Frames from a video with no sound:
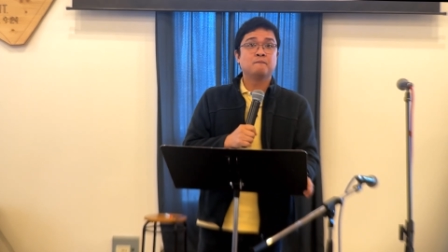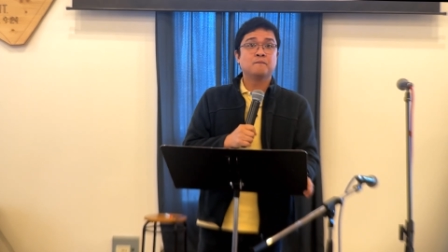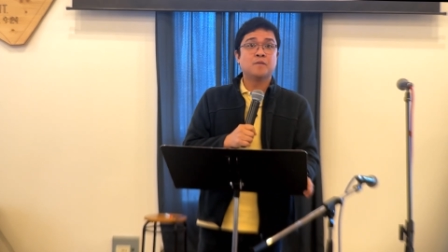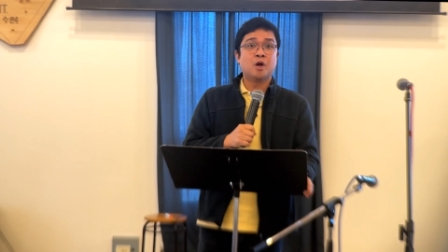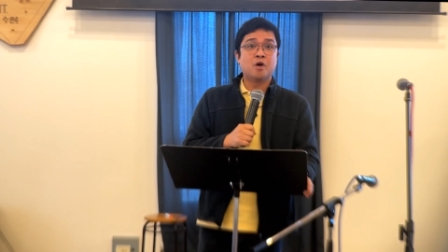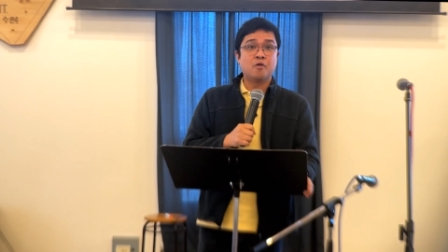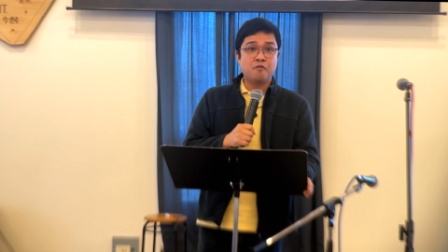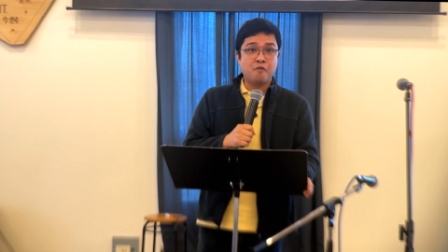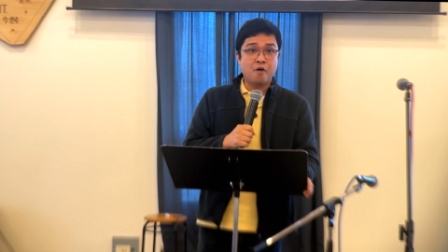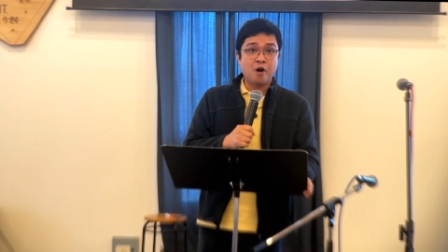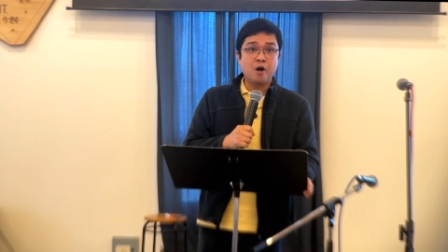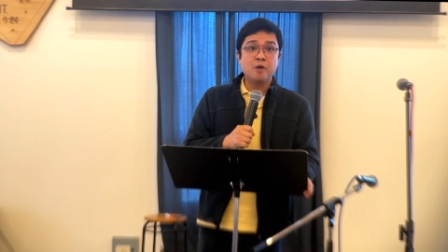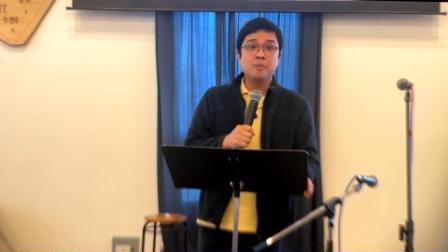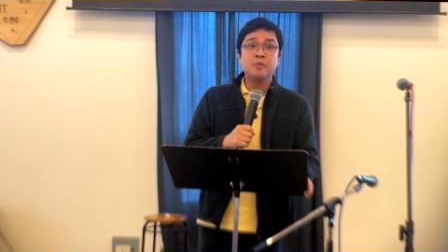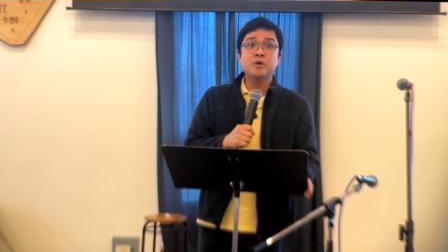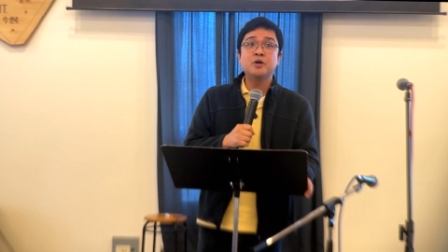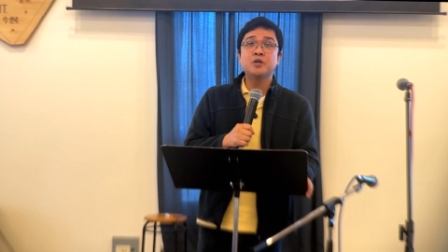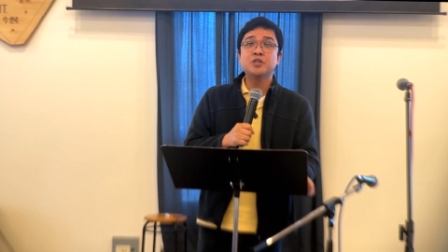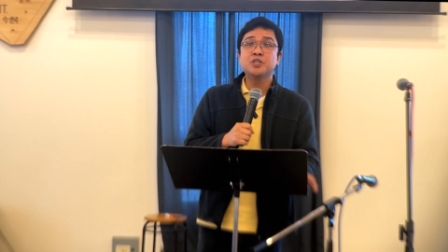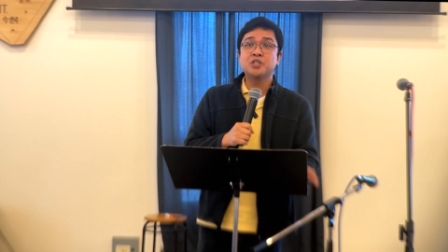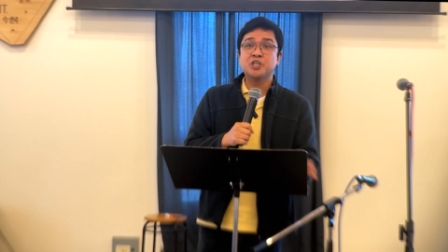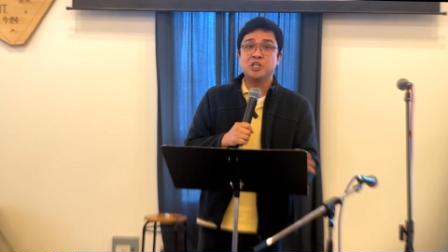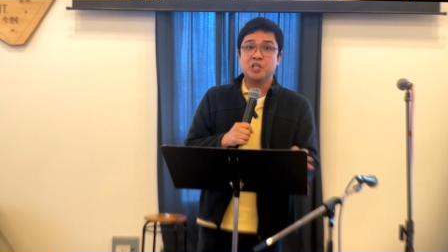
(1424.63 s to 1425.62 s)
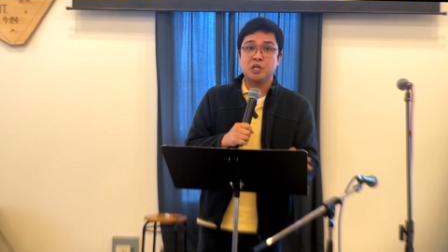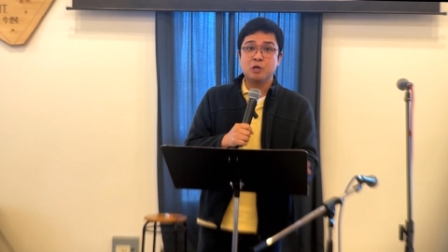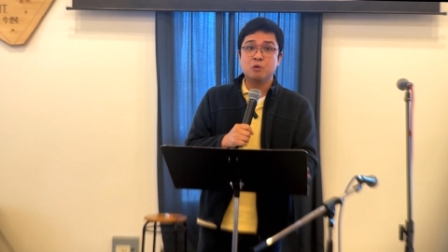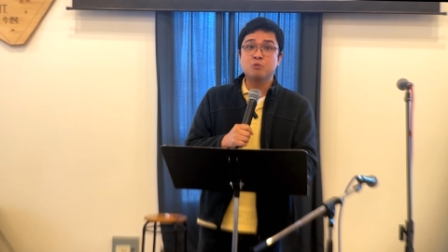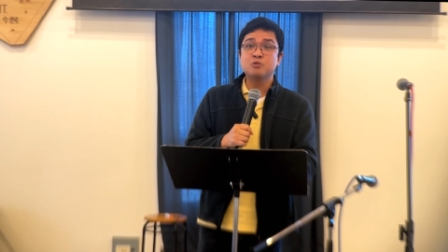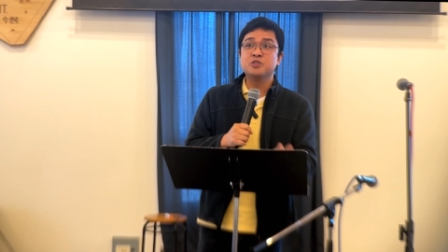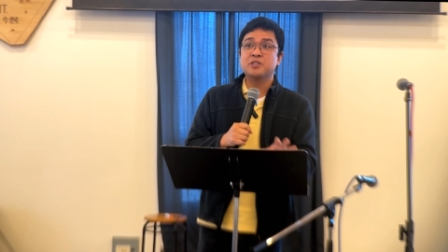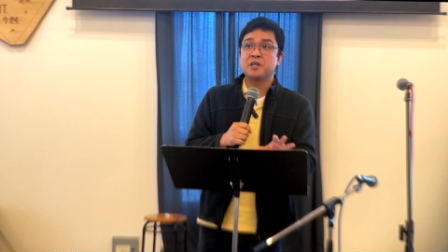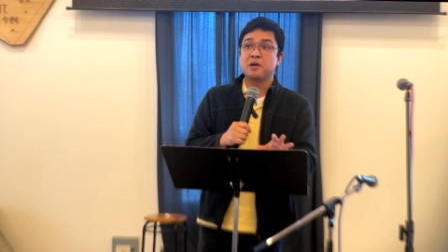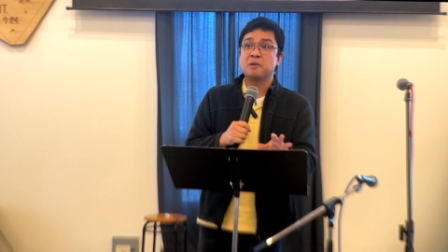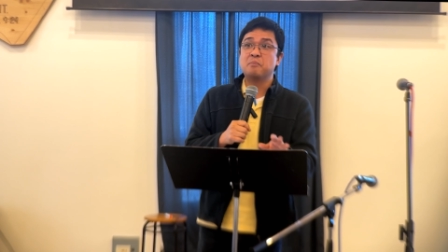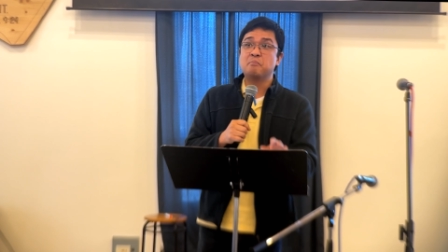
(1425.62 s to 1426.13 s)
Our farmers
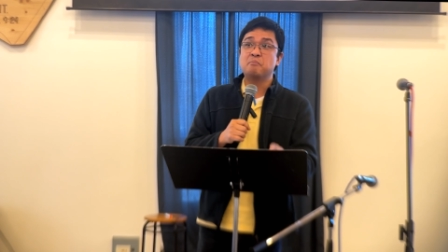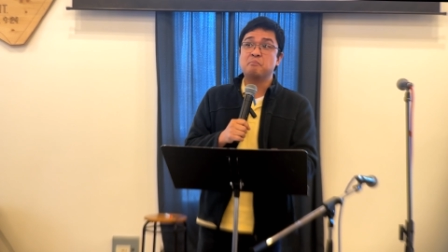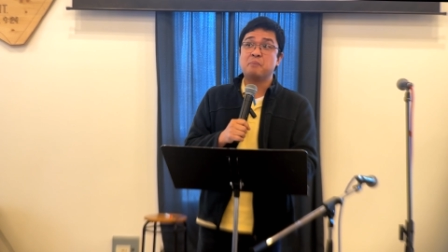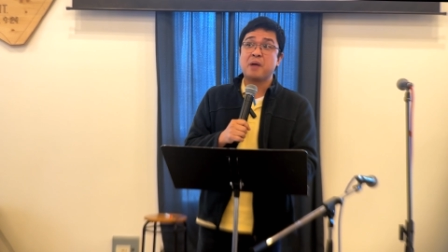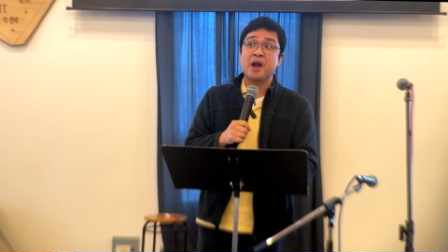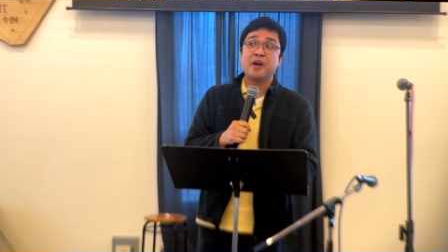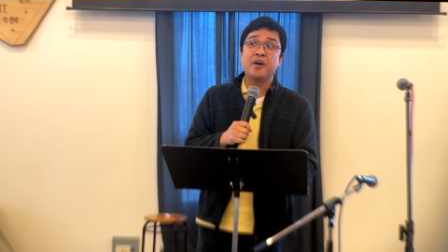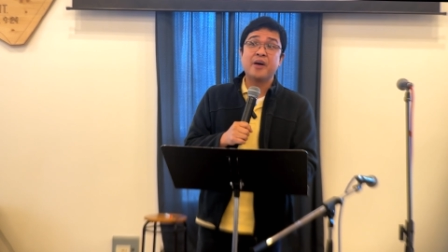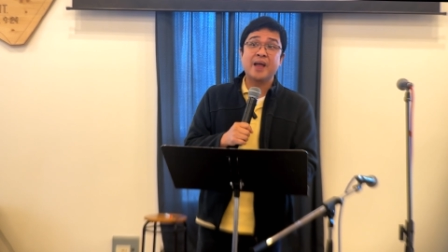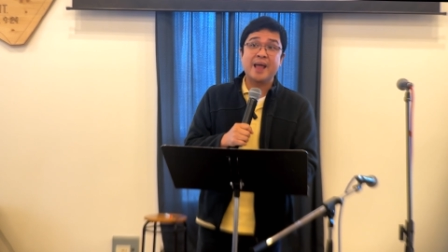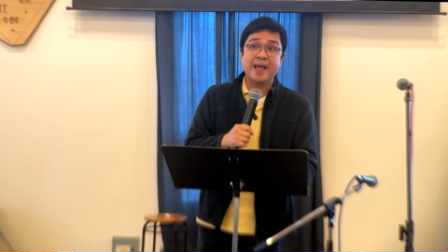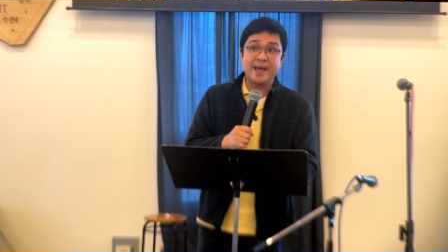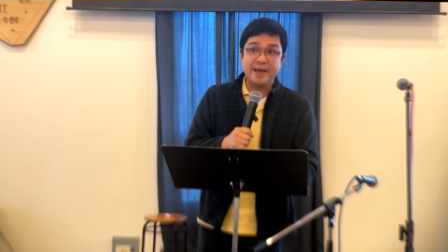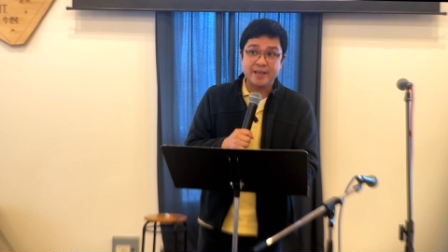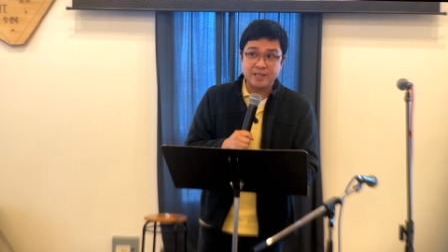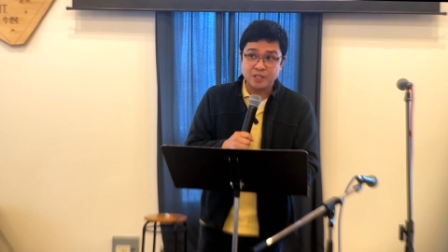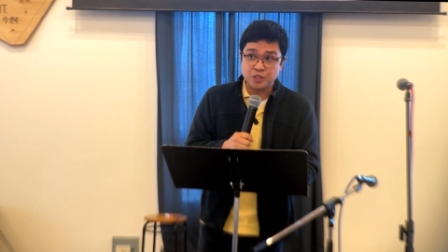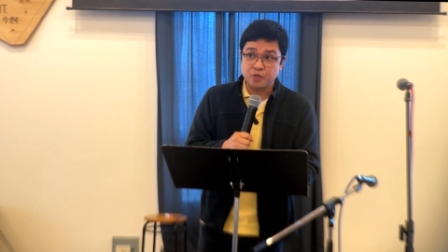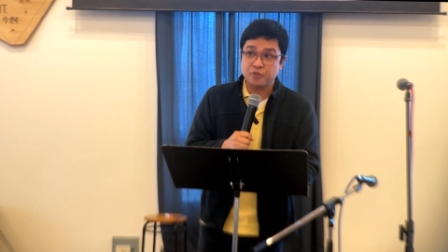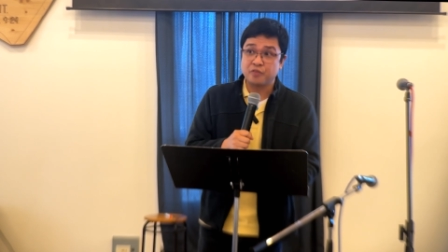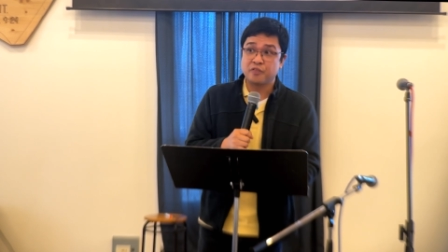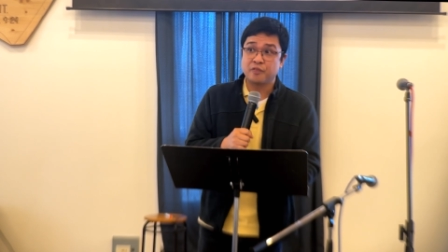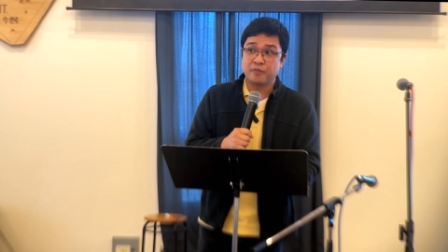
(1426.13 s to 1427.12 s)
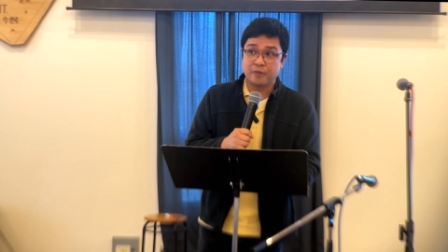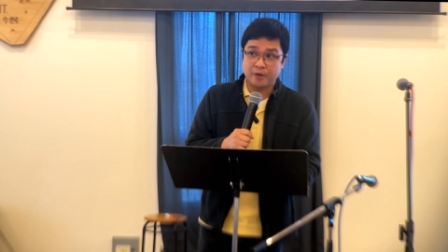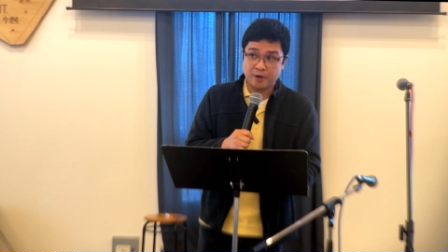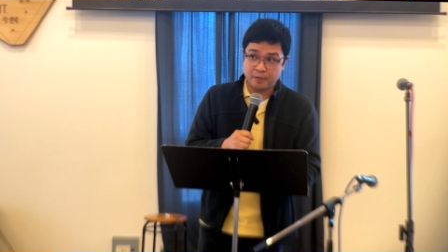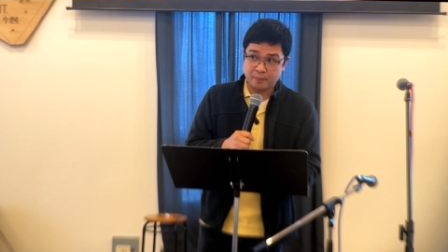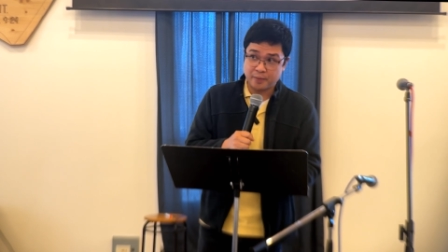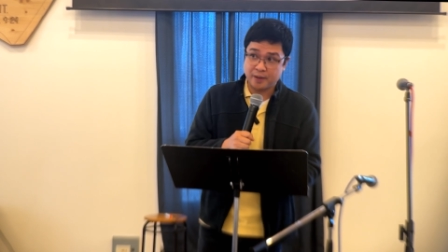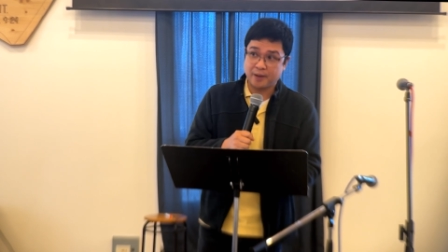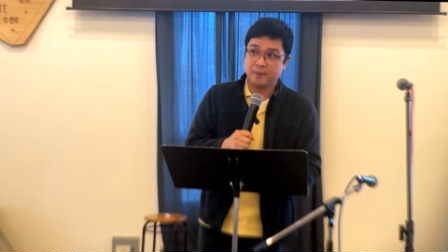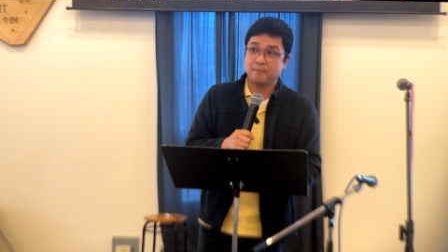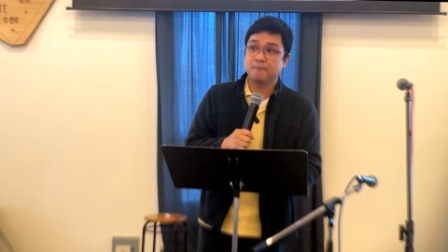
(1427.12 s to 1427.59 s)
use their bare hands for farming.